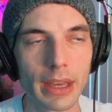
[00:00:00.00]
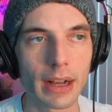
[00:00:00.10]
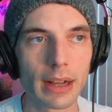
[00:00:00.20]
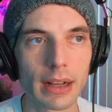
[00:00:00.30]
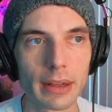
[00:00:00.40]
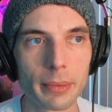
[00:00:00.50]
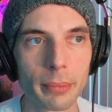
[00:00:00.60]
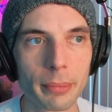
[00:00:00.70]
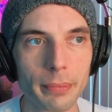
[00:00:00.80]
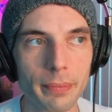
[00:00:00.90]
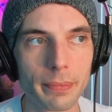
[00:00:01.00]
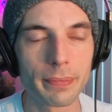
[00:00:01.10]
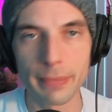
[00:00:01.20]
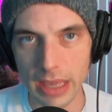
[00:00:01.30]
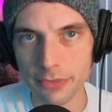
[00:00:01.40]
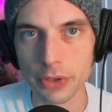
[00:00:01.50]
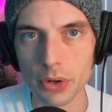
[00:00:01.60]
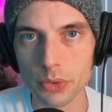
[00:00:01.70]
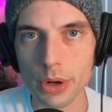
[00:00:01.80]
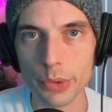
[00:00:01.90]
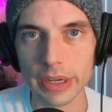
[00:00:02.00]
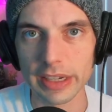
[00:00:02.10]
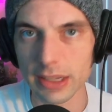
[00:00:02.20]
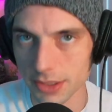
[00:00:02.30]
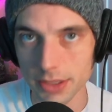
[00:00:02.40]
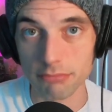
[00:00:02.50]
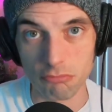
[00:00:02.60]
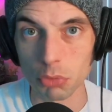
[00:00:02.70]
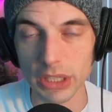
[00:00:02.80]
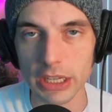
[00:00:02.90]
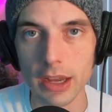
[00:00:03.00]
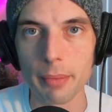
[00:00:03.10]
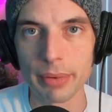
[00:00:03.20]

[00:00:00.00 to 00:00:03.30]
If you don't know what it is, look it up.